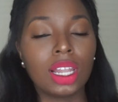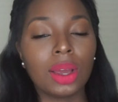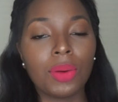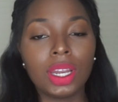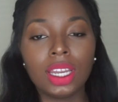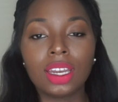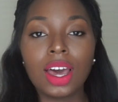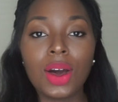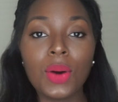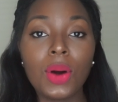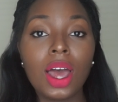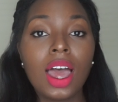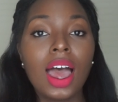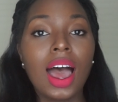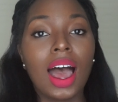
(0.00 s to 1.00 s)
all already
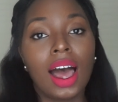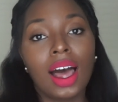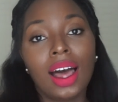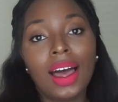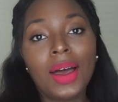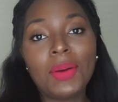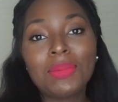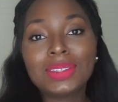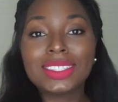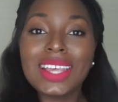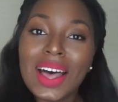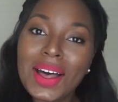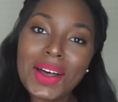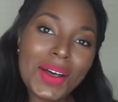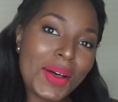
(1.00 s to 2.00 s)
know. Um,
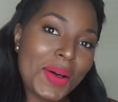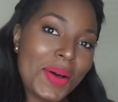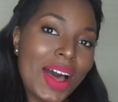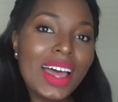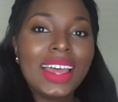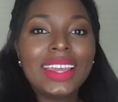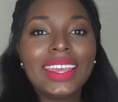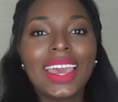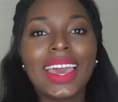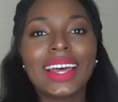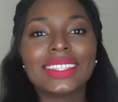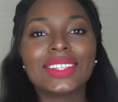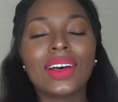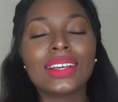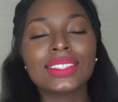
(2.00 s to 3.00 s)
so
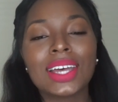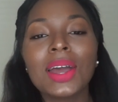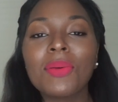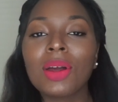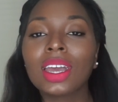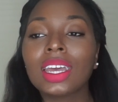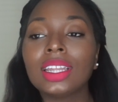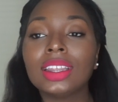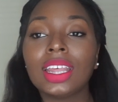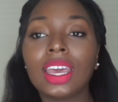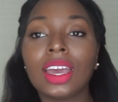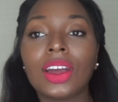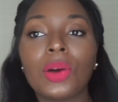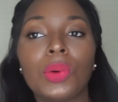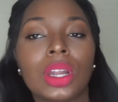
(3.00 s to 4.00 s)
yeah, so I started working
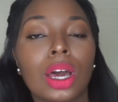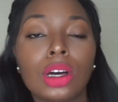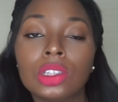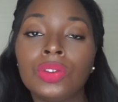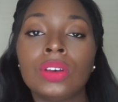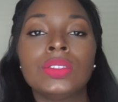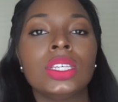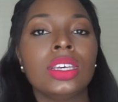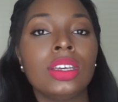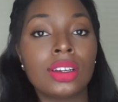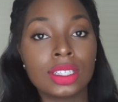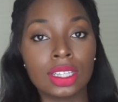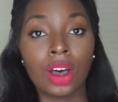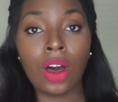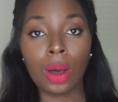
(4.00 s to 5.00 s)
there when I was 15
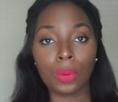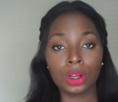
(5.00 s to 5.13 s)
years old. I